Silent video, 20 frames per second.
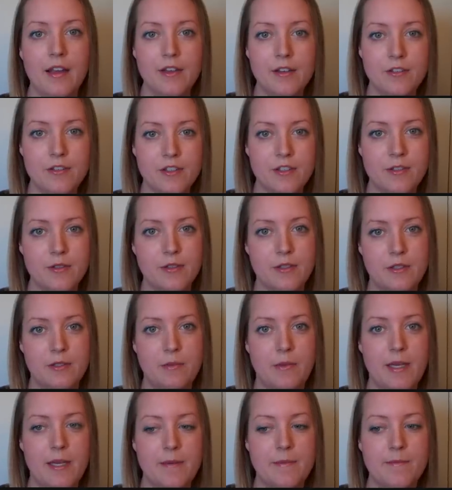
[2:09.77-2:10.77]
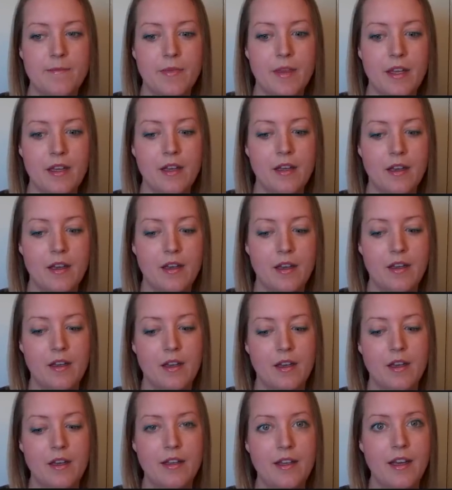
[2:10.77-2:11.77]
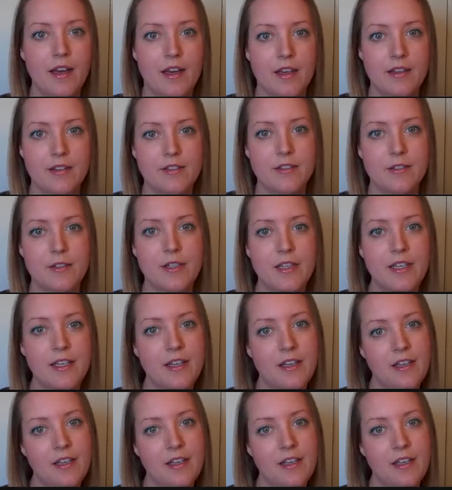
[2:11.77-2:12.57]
I usually do a swim. Yeah, so